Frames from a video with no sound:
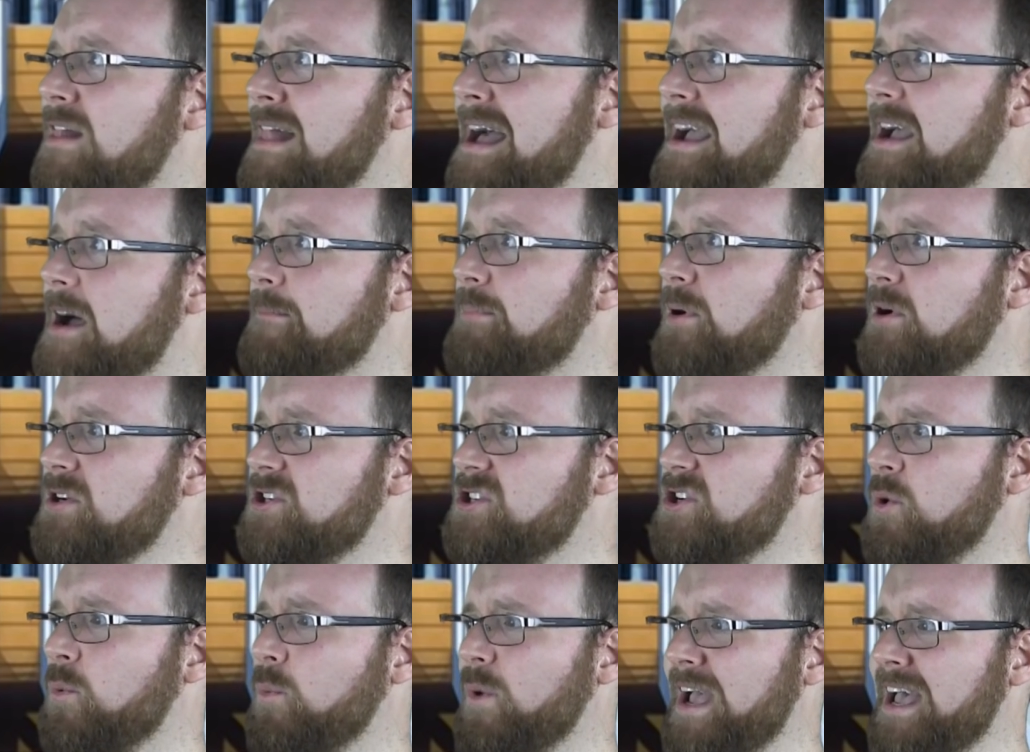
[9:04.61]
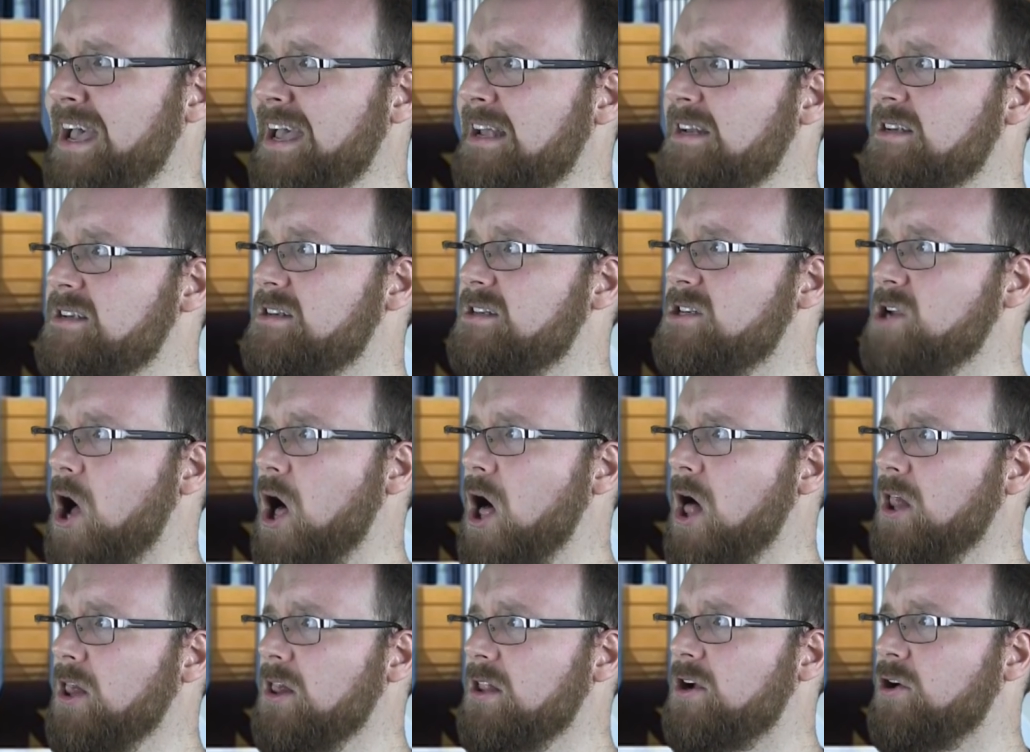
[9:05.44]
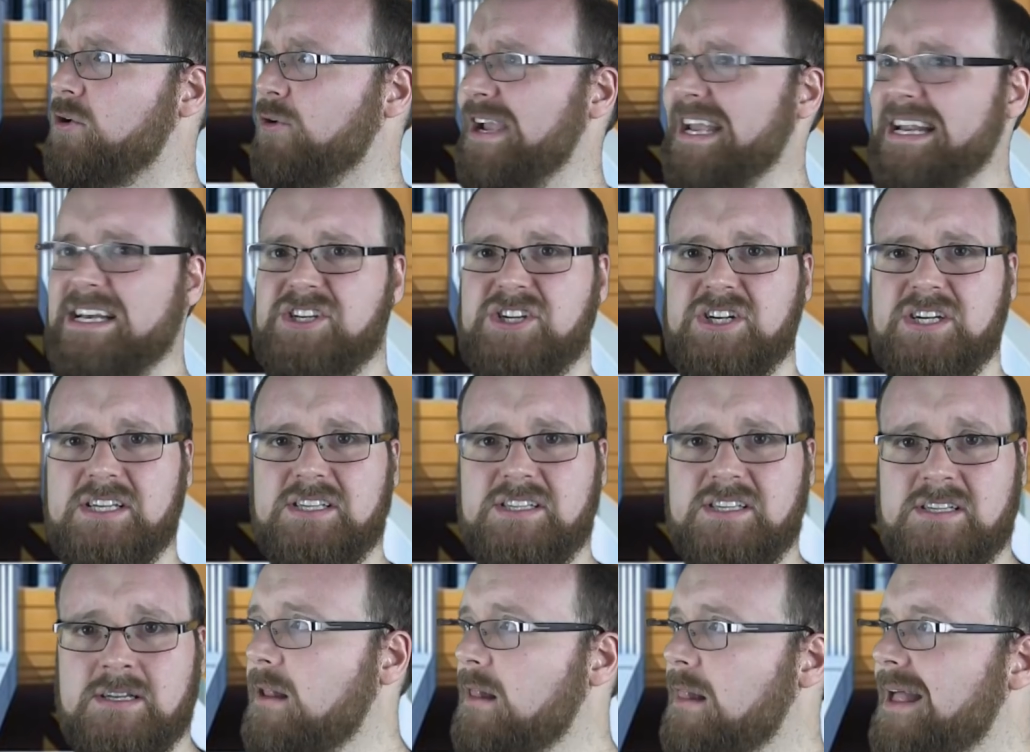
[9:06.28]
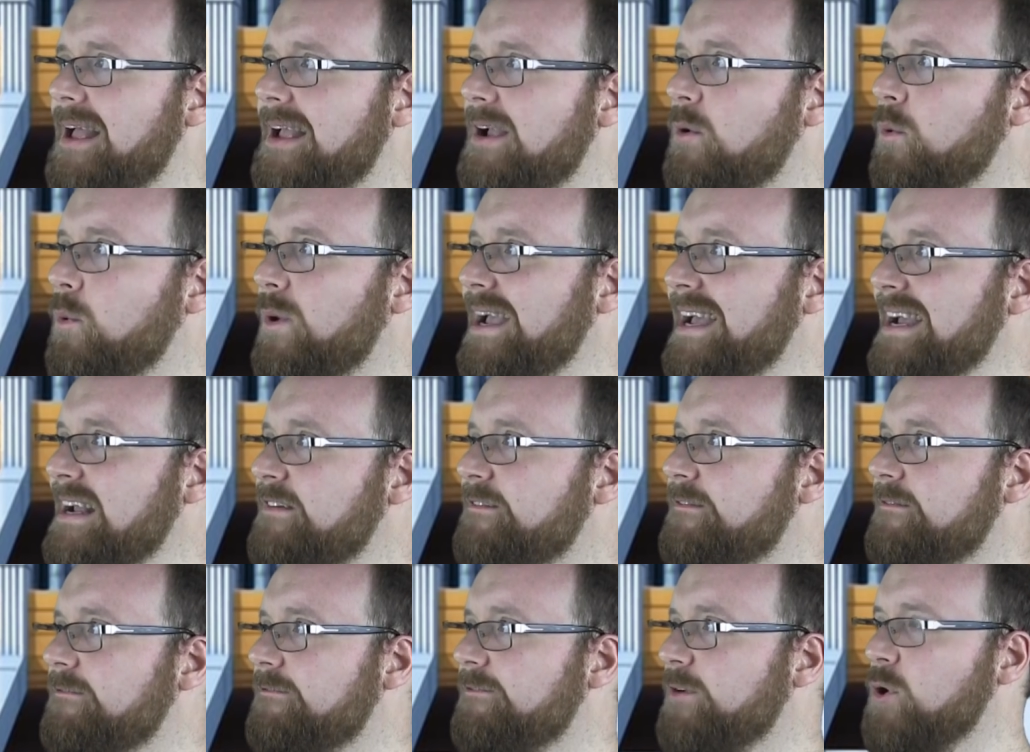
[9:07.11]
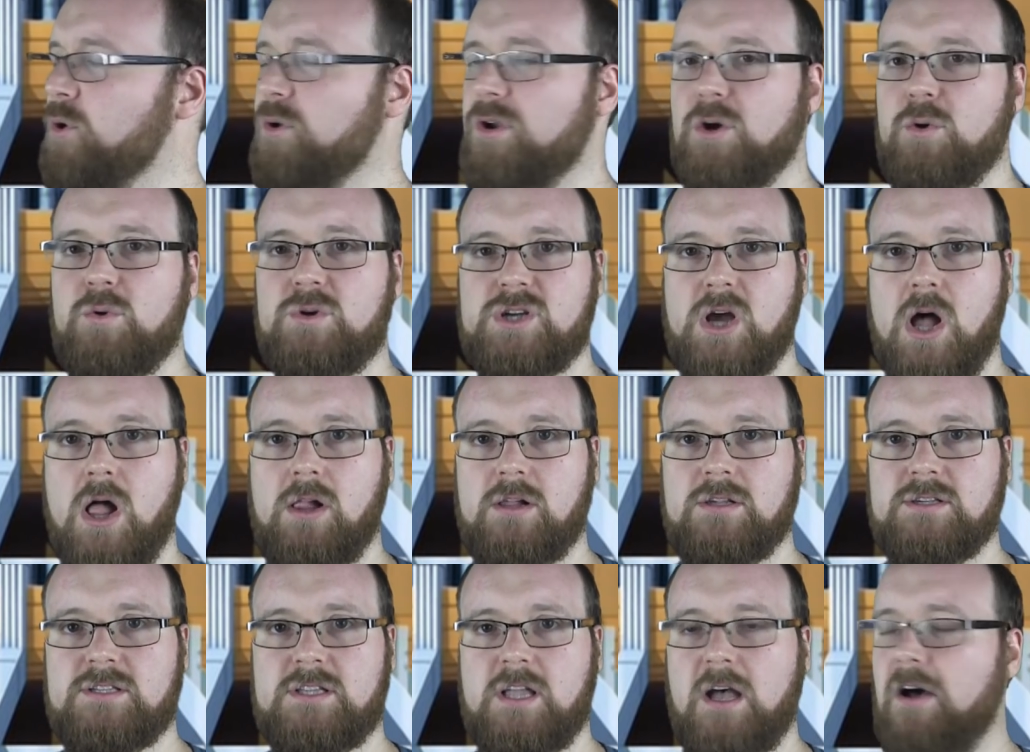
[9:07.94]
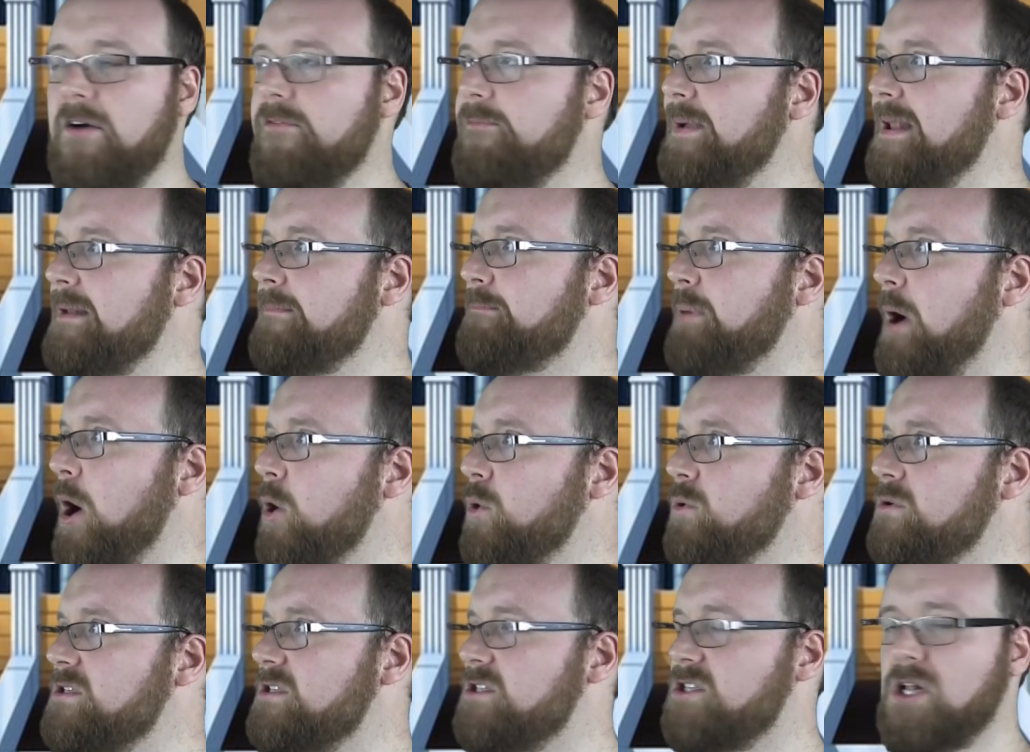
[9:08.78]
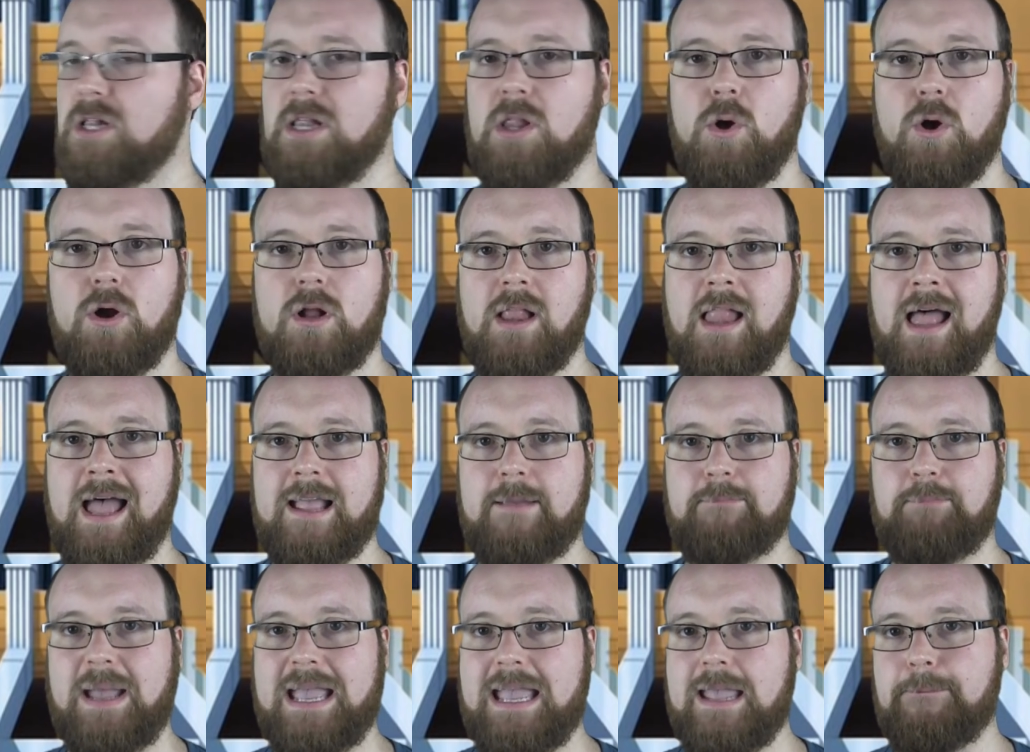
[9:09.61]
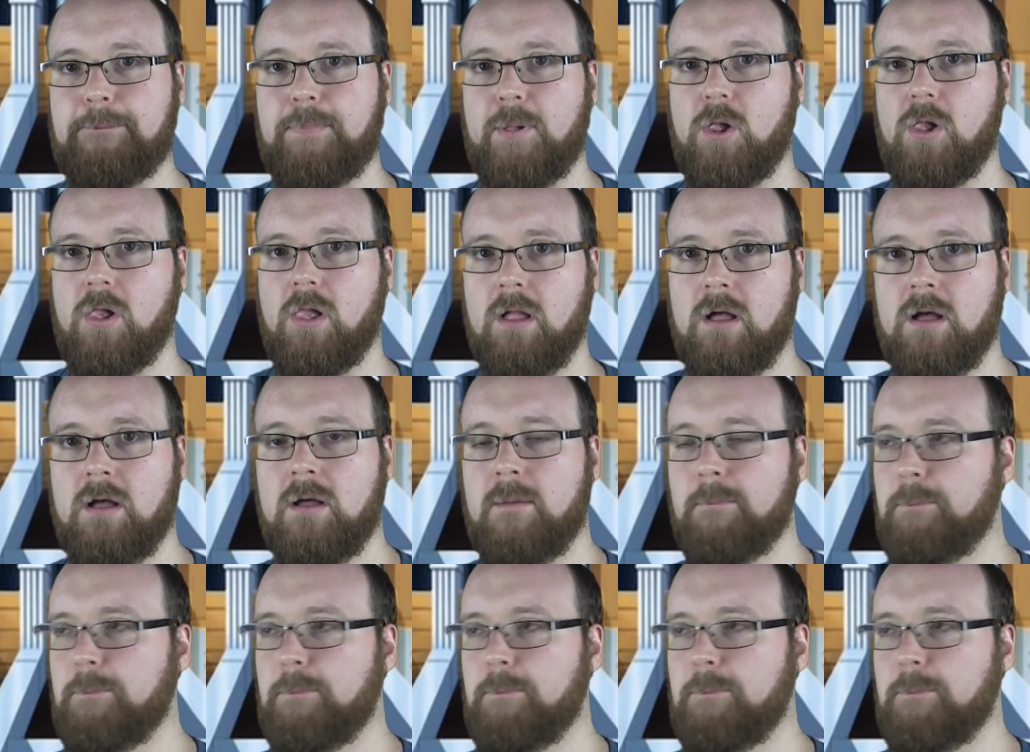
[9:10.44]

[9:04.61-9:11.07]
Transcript: like a bunch of weird doll creatures. Like weird voodoo dolls that have been posed to look like people.